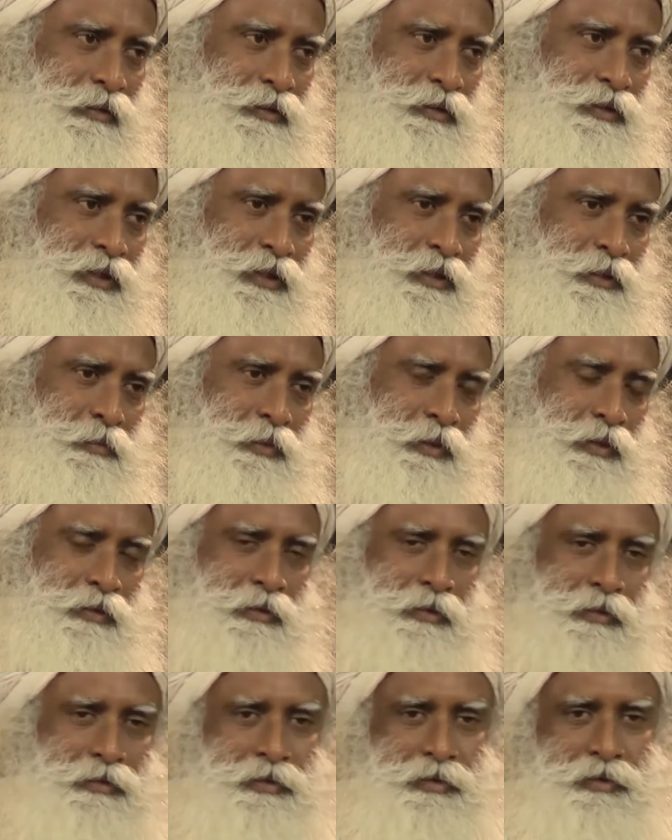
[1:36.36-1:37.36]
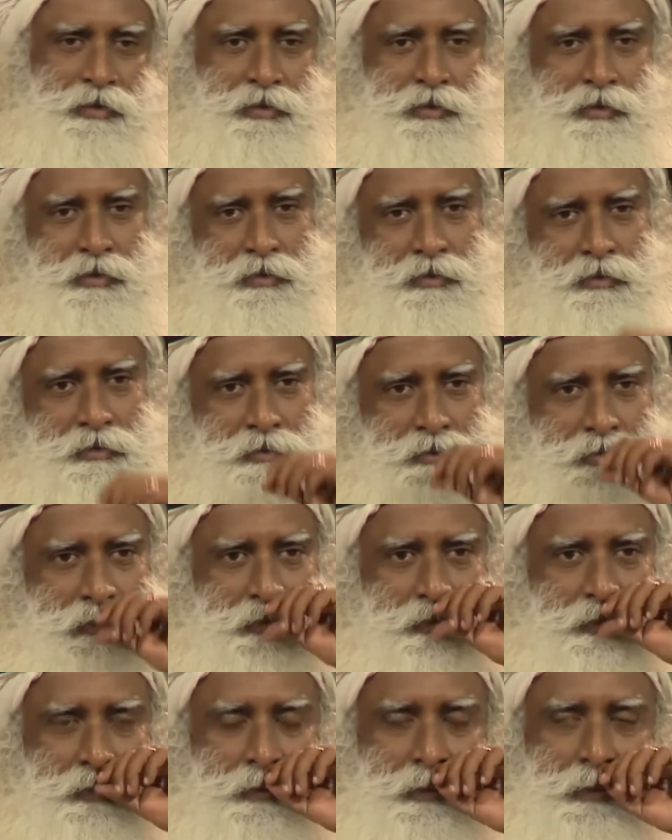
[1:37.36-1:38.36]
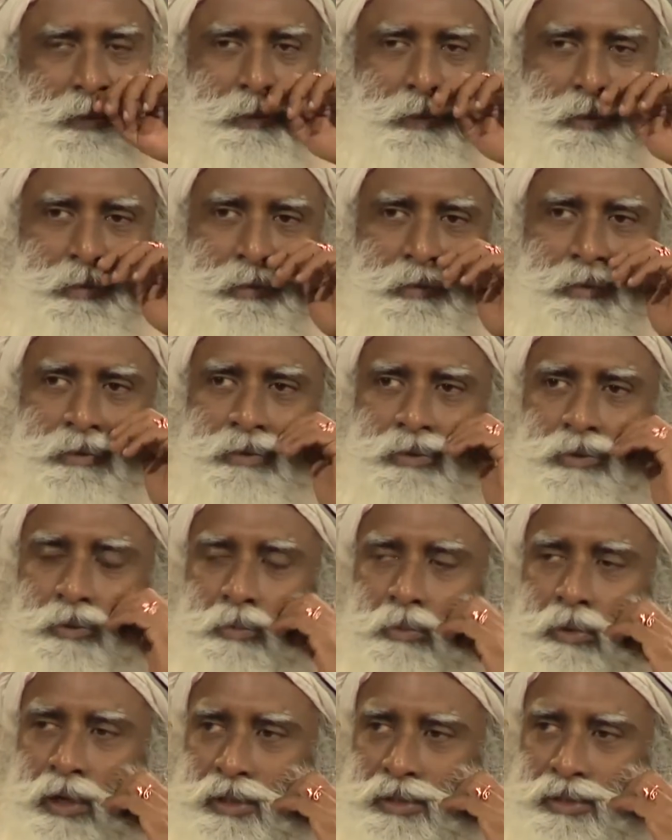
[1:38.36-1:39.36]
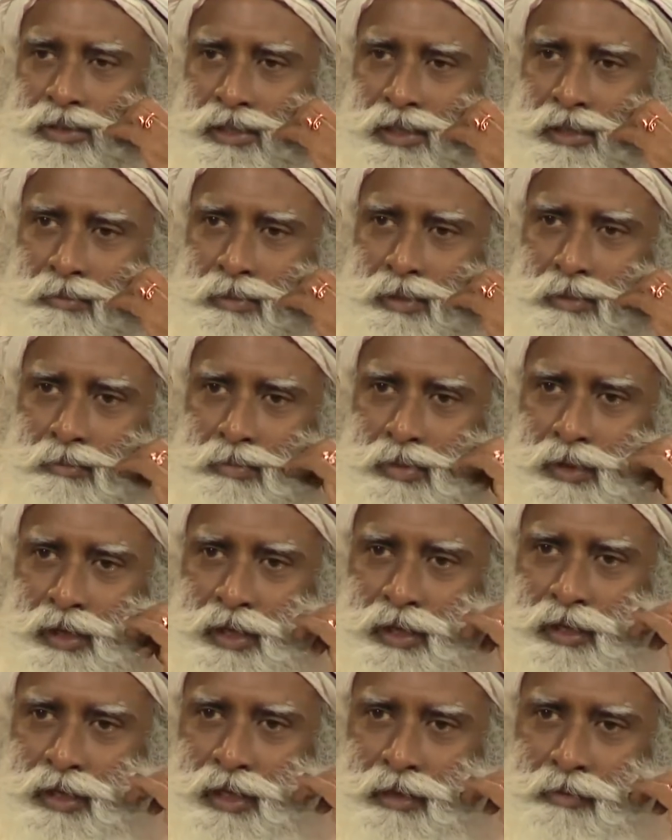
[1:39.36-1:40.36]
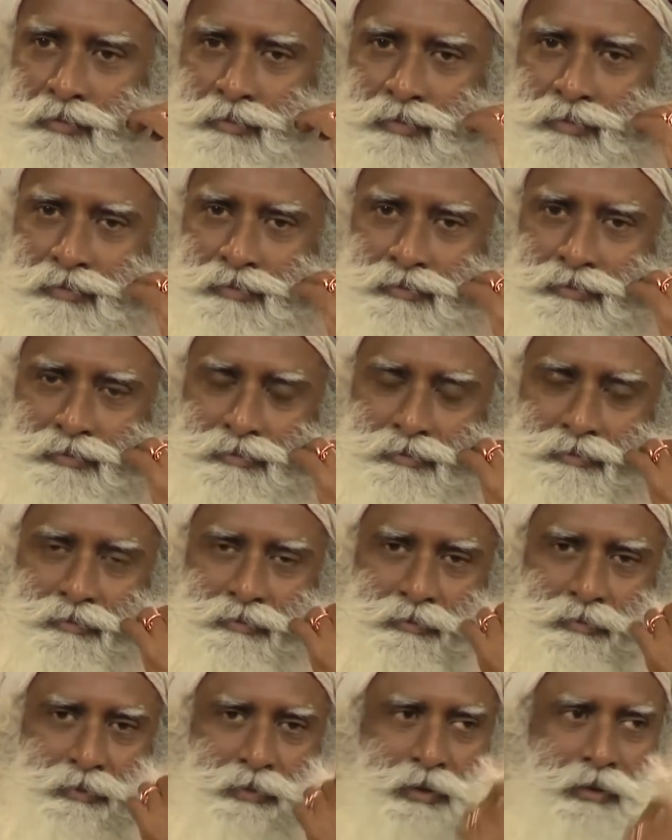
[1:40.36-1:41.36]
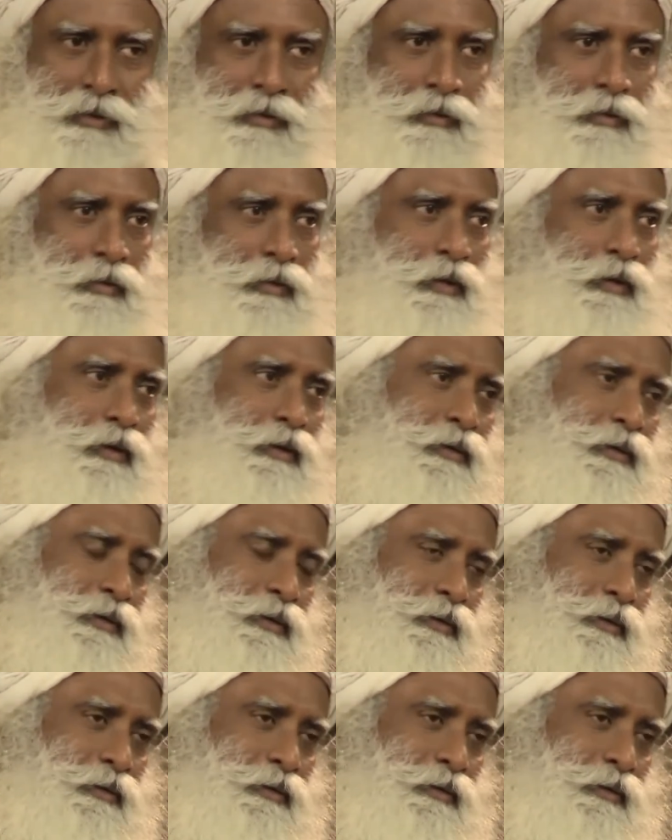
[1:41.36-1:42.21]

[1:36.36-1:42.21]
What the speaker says: Just because you boxed them and buried them, or